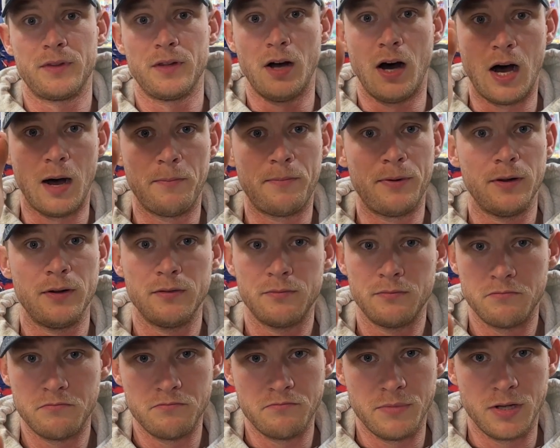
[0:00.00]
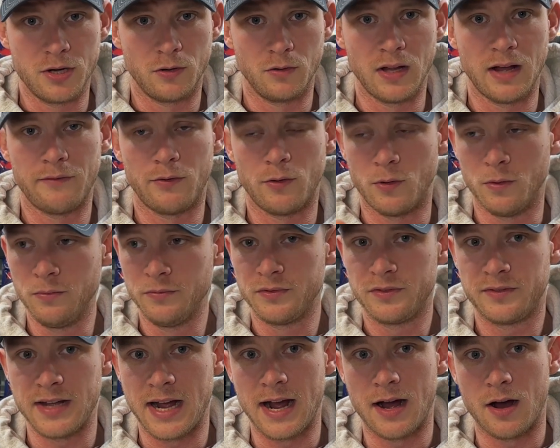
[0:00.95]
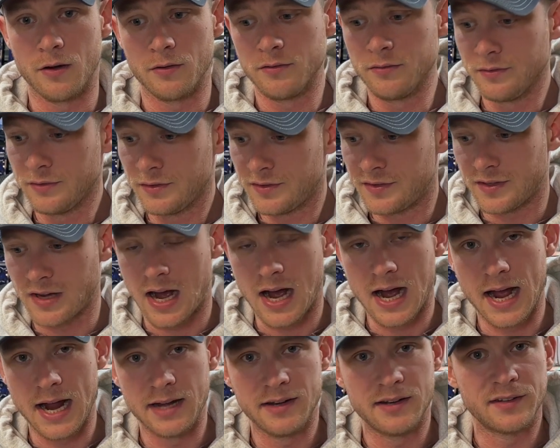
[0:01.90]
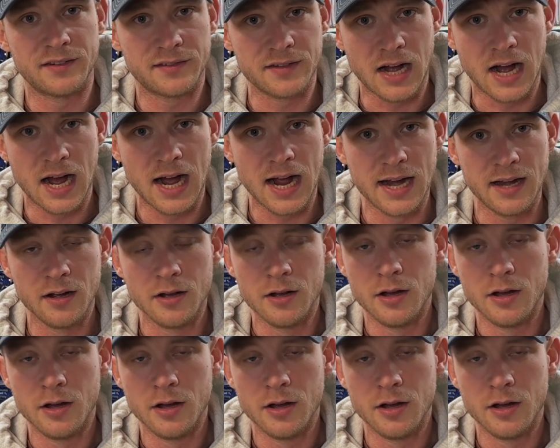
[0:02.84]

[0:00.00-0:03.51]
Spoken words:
Up, middle level, down, side to side.